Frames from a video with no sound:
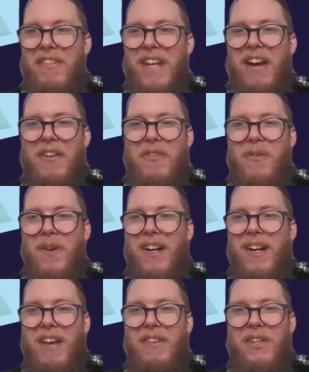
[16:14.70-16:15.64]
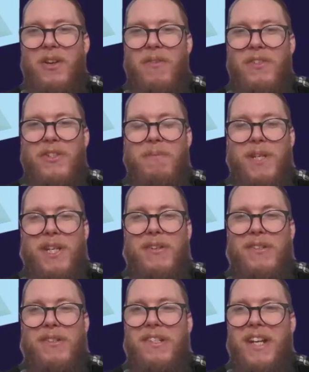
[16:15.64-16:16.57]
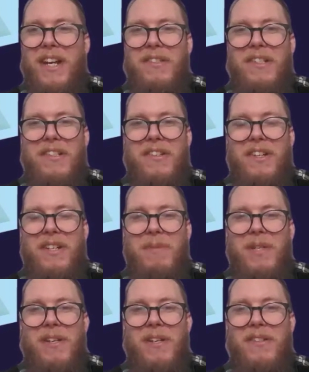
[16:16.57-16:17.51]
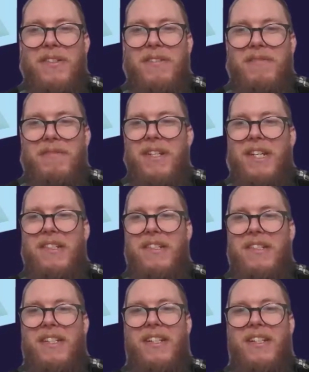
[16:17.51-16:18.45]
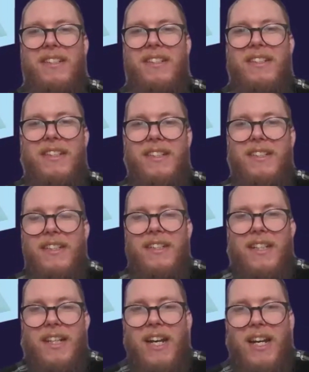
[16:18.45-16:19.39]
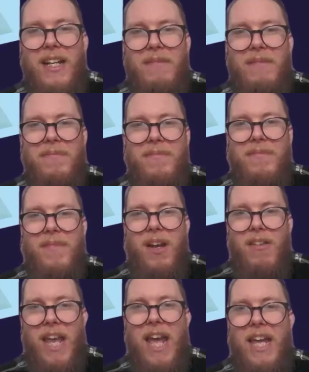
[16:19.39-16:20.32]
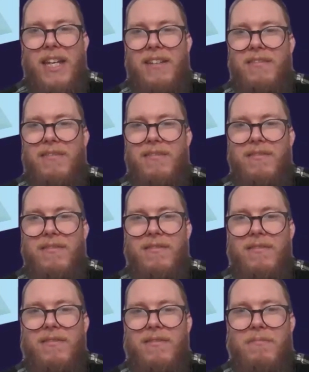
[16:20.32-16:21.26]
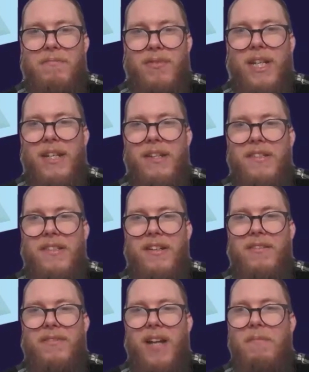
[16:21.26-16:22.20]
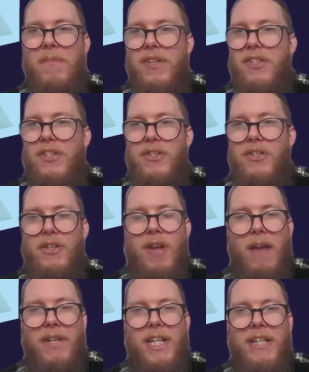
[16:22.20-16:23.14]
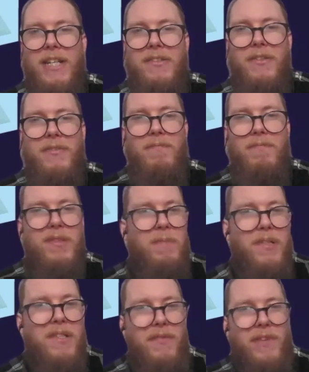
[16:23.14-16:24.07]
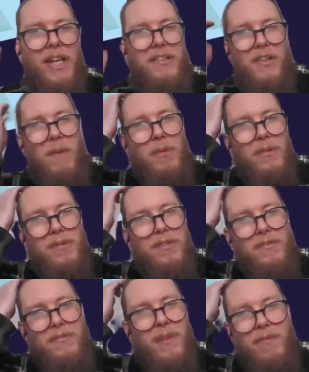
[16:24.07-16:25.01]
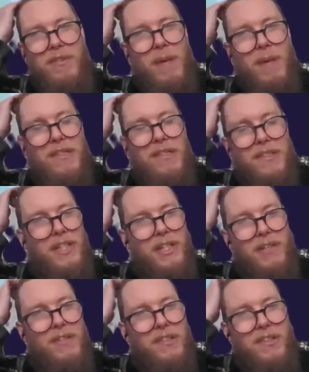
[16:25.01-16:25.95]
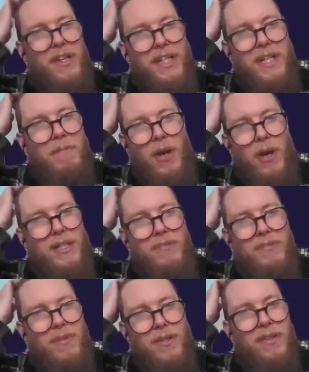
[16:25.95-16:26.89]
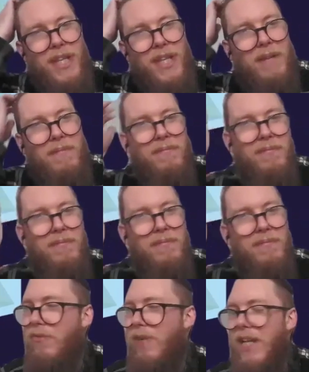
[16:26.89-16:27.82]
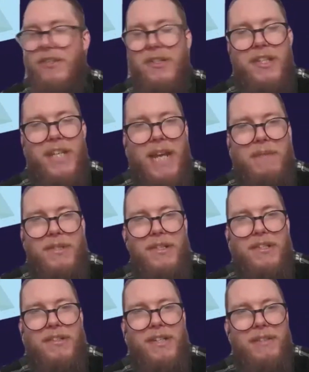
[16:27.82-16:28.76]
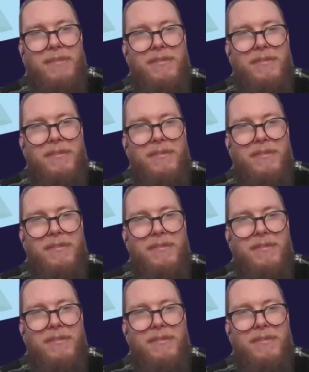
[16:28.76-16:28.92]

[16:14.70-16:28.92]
how the office should be used and how it's designed to be used. Fantastic. Okay, brilliant stuff. Do you have any sort of specific examples of spaces that you've designed in mind with relation to the games industry?